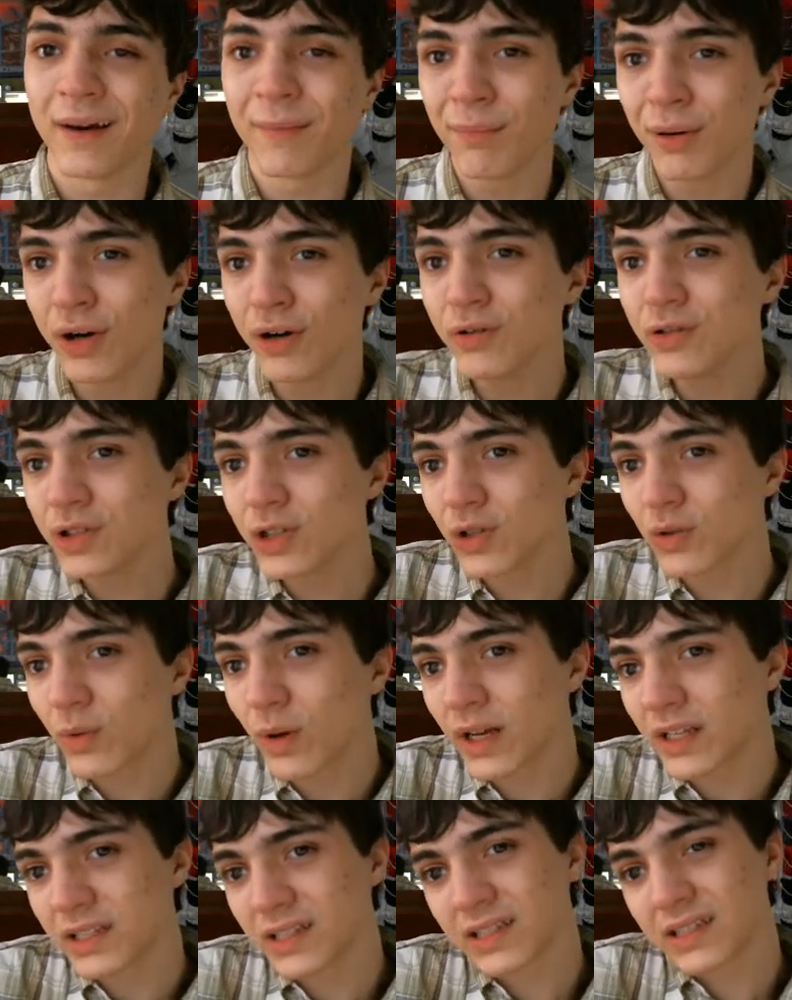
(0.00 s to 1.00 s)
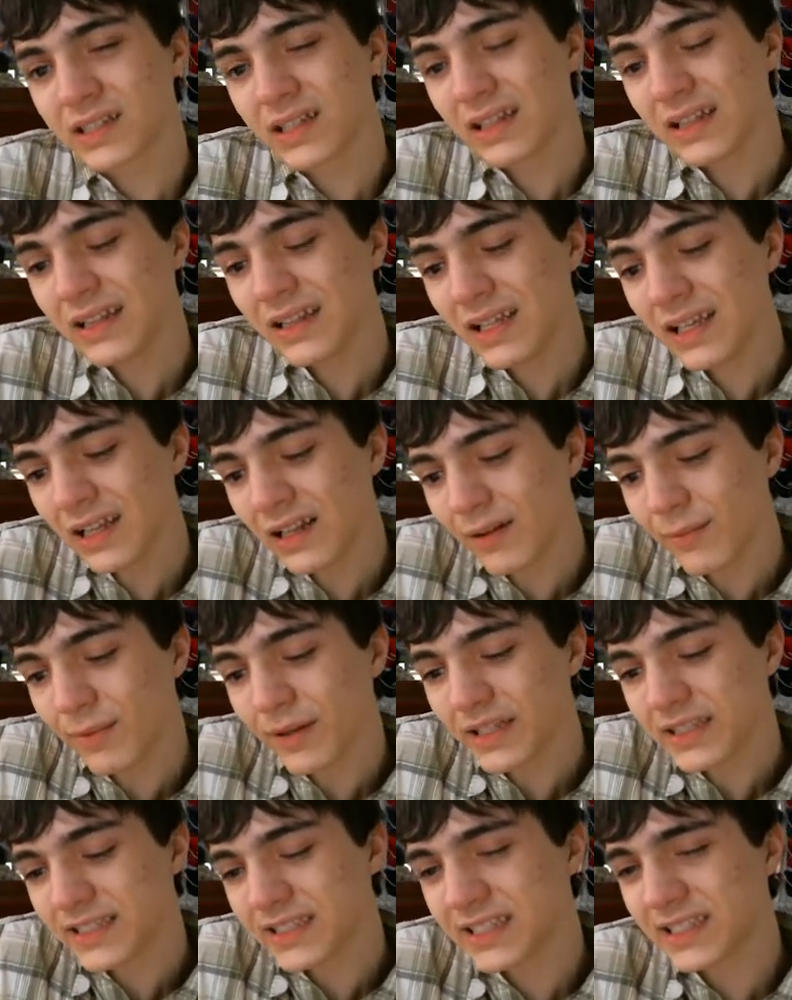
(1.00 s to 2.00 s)
a POST request is a little
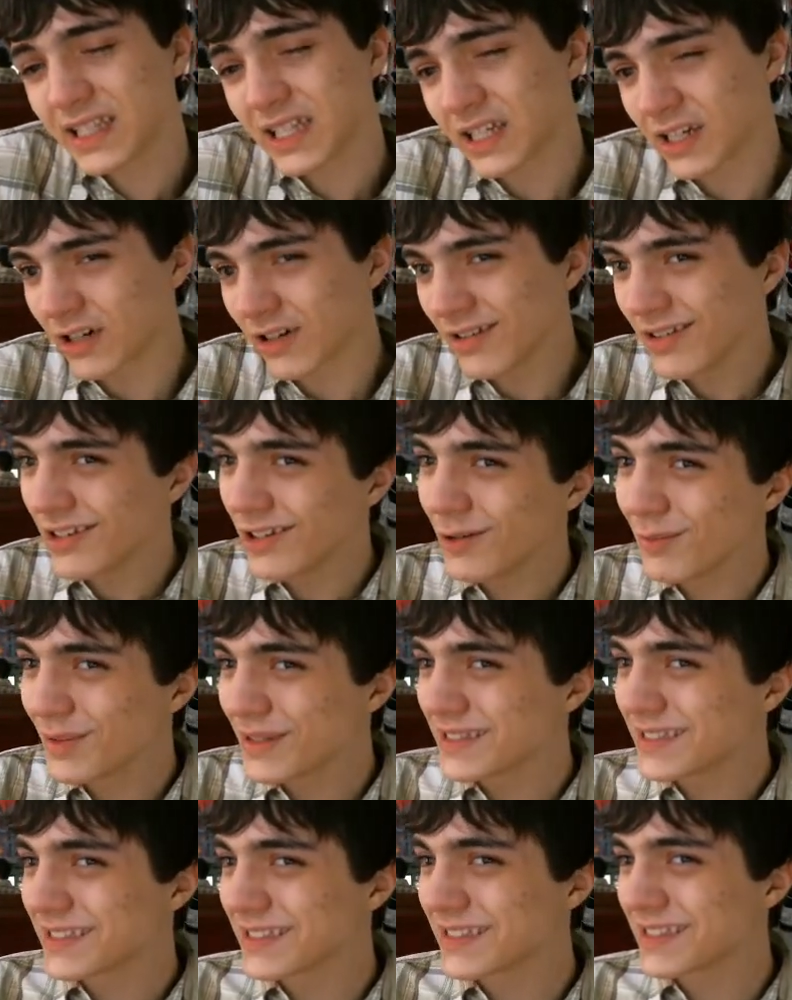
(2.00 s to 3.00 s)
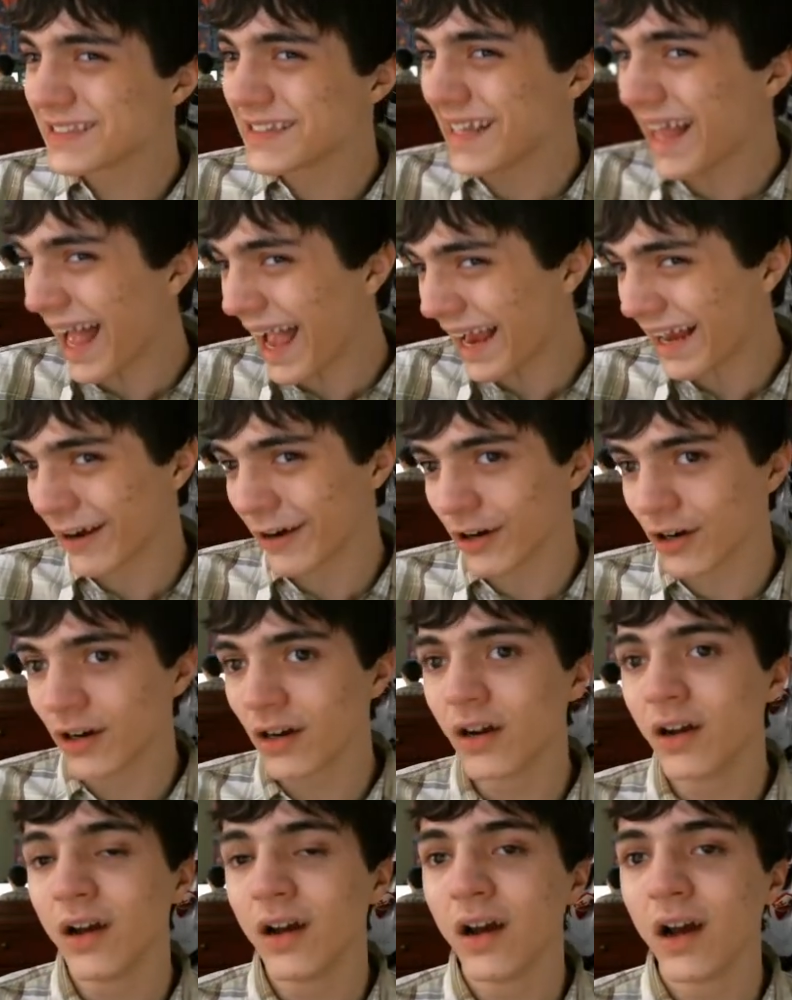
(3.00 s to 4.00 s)
bit slicker, a little bit slyer,
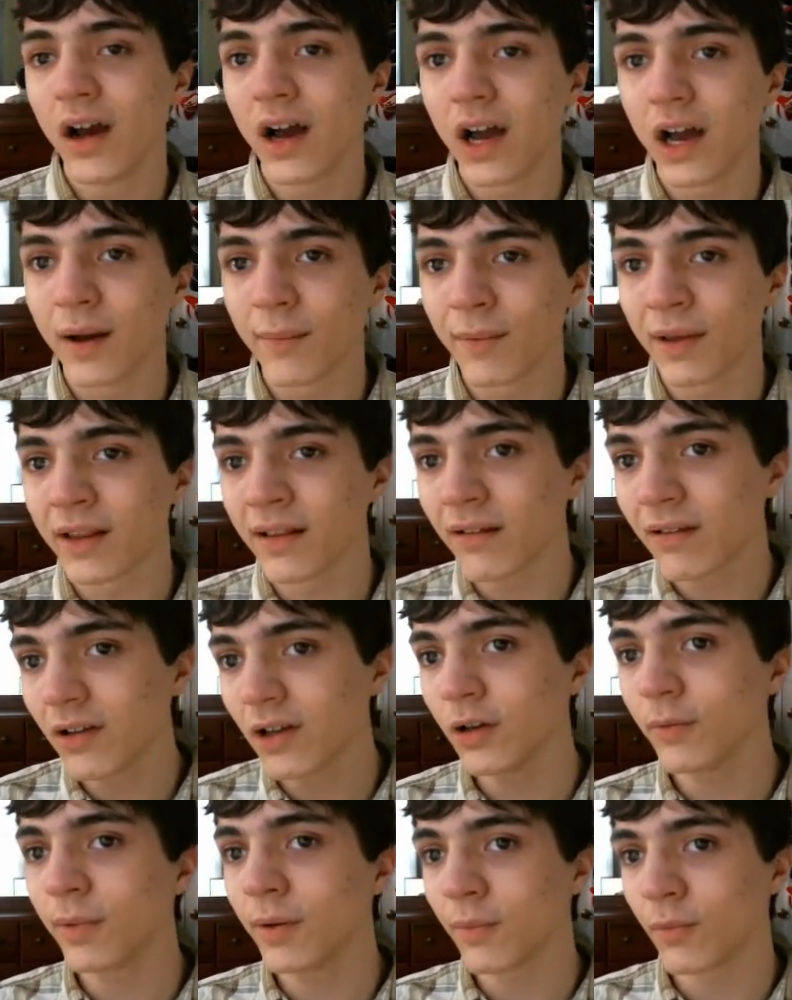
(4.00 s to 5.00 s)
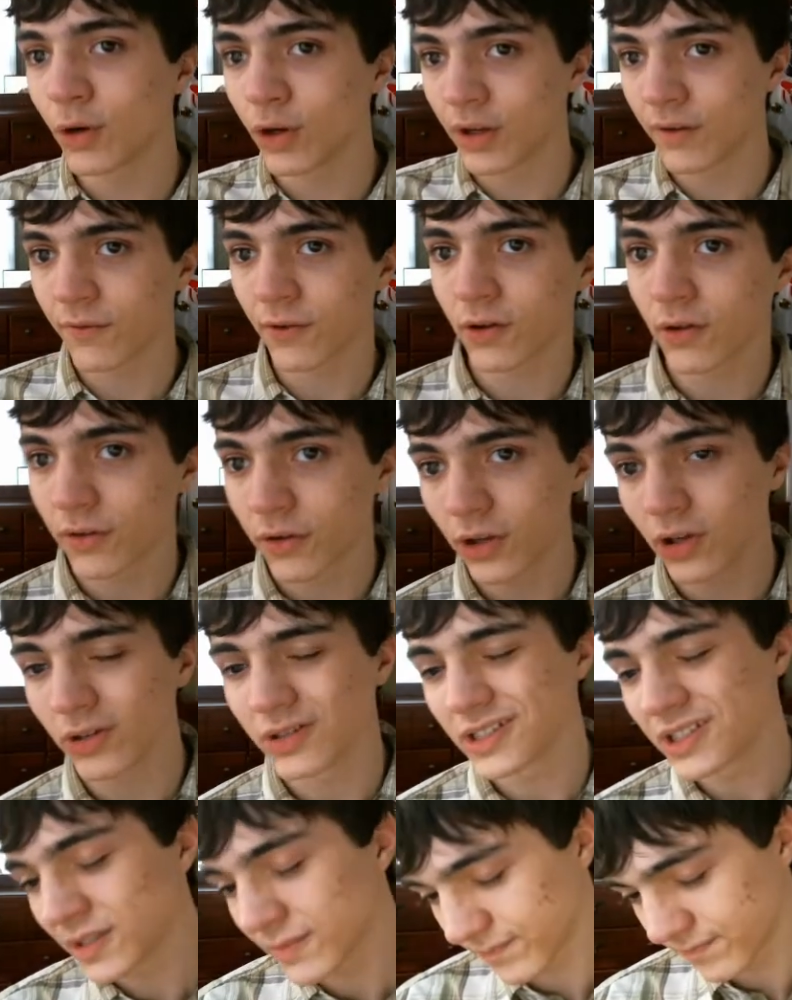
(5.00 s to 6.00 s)
and a little bit more difficult to use.